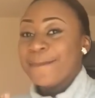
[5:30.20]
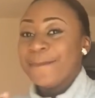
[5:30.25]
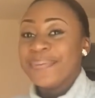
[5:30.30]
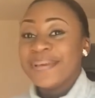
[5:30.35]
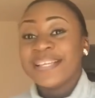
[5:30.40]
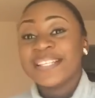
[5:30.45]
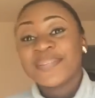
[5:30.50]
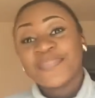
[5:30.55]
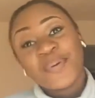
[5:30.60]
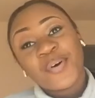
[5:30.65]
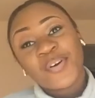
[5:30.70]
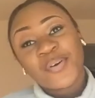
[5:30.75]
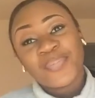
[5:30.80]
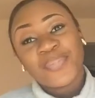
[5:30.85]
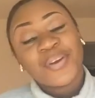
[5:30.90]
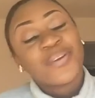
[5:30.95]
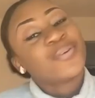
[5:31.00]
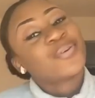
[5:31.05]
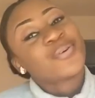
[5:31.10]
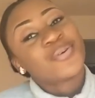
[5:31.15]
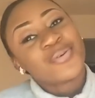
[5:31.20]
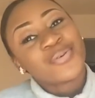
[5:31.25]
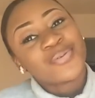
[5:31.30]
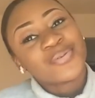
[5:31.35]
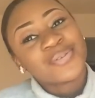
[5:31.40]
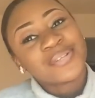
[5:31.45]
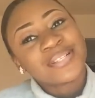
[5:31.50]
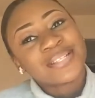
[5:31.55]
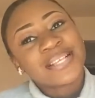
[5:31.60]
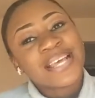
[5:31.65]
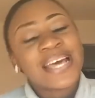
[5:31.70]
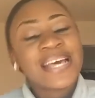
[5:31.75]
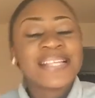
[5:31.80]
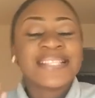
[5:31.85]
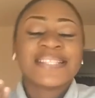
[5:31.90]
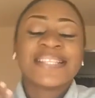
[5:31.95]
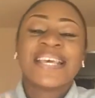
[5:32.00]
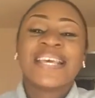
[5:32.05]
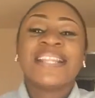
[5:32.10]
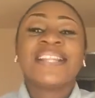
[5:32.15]
bespoke miracles,
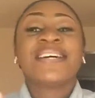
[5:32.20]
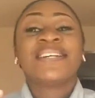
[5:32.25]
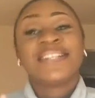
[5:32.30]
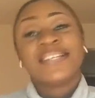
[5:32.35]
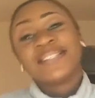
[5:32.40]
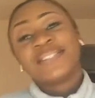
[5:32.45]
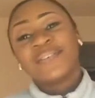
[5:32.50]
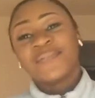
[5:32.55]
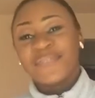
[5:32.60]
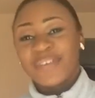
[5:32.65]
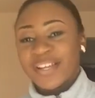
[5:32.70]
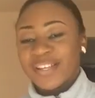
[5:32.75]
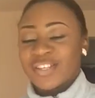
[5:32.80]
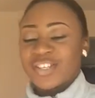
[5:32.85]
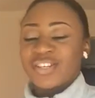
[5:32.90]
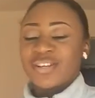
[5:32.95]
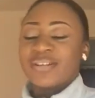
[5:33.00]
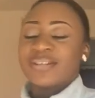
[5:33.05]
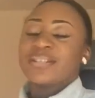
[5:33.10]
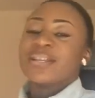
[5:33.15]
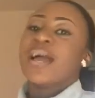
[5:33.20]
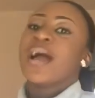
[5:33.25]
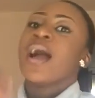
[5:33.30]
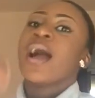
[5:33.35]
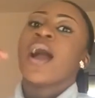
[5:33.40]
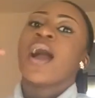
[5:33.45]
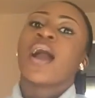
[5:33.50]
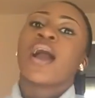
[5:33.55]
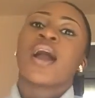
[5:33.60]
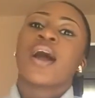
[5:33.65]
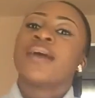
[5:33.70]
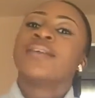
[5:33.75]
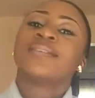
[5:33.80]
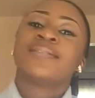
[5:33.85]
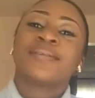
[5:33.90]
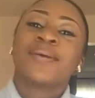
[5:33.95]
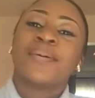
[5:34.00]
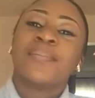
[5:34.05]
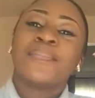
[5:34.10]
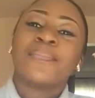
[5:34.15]
tailored intervention,
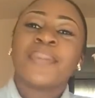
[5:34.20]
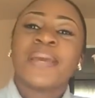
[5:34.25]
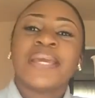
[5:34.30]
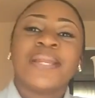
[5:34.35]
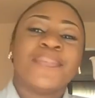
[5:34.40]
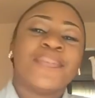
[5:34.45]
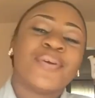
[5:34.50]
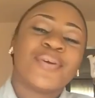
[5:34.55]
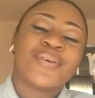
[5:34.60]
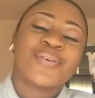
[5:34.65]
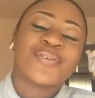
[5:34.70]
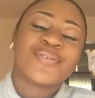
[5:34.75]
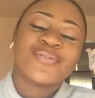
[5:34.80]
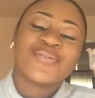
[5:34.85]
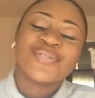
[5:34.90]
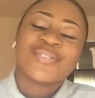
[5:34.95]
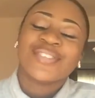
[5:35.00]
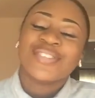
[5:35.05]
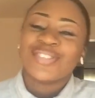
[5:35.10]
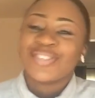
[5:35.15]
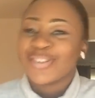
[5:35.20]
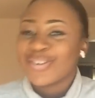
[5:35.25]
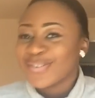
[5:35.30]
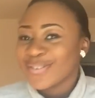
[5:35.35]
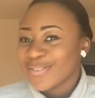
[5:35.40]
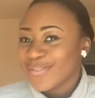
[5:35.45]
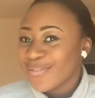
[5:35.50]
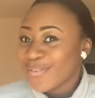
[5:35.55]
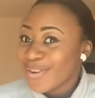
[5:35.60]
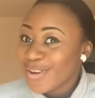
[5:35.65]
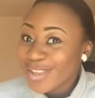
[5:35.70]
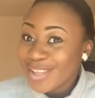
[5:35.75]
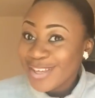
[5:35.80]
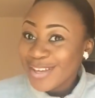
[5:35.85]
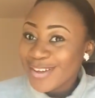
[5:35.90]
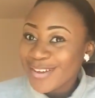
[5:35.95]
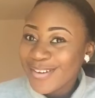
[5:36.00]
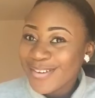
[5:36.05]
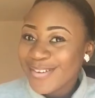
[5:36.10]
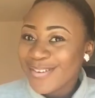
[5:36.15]
custom-made miracles just for
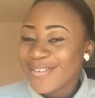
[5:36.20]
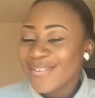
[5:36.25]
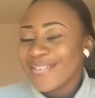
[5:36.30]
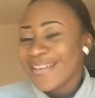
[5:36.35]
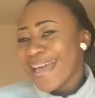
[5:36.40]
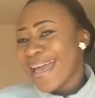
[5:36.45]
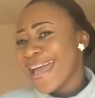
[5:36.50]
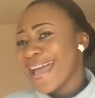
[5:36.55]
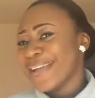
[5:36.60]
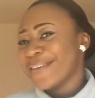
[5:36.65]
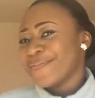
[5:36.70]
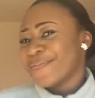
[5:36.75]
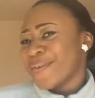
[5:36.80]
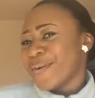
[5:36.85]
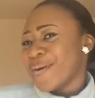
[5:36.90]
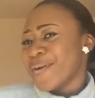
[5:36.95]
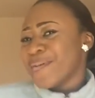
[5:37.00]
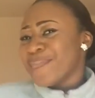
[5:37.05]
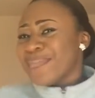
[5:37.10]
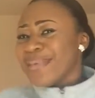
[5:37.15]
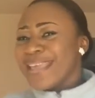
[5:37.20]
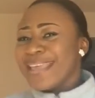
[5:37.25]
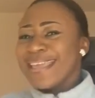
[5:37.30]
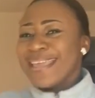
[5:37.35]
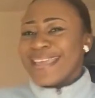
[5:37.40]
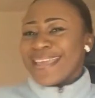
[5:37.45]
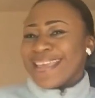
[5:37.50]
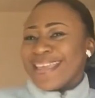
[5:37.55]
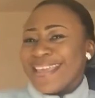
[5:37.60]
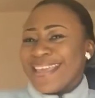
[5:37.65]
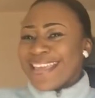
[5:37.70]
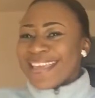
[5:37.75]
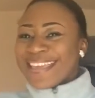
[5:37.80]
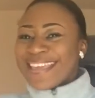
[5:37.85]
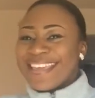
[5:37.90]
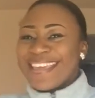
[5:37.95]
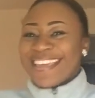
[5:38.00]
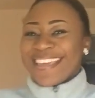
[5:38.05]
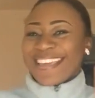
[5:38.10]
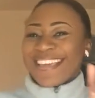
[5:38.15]
you and for me.
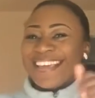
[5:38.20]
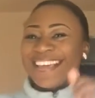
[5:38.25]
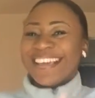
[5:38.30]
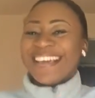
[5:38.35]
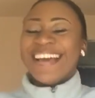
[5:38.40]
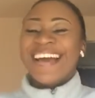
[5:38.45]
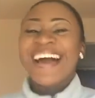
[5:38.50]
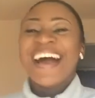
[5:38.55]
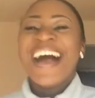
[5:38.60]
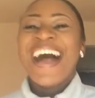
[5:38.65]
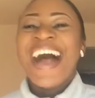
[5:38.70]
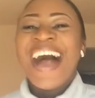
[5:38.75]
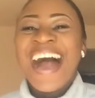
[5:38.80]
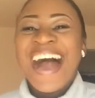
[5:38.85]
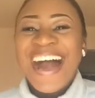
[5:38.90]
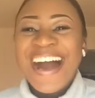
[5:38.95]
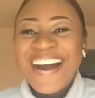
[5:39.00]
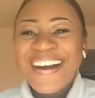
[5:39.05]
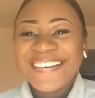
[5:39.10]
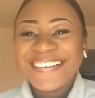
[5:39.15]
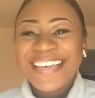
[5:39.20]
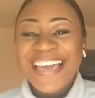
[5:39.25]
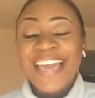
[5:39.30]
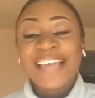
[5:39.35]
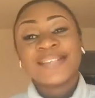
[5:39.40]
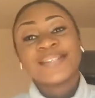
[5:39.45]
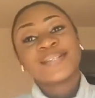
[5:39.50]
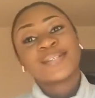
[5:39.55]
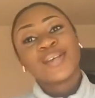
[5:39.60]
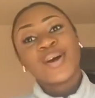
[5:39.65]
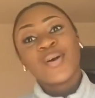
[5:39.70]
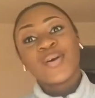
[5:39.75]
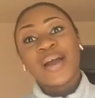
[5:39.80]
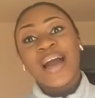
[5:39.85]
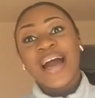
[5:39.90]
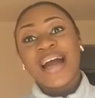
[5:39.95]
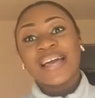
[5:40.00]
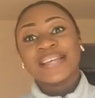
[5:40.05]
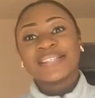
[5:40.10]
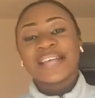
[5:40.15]
Okay, so
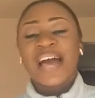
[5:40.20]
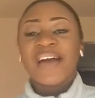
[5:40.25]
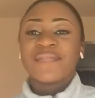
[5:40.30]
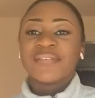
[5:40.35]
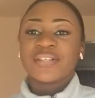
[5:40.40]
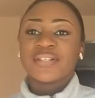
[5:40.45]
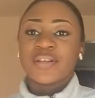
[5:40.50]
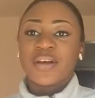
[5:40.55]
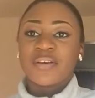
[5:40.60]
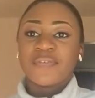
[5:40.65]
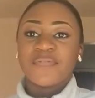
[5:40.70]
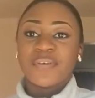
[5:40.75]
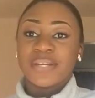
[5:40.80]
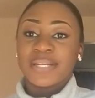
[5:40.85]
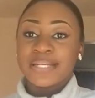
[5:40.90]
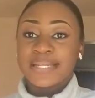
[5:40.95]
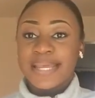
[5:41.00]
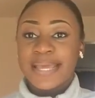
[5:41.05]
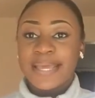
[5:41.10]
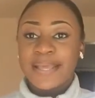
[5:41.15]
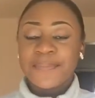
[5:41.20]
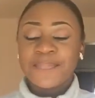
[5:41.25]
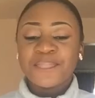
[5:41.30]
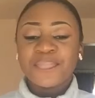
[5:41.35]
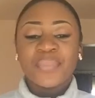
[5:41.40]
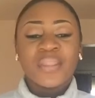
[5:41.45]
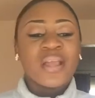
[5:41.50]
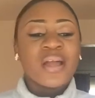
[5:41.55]
guys, I have a song for the day.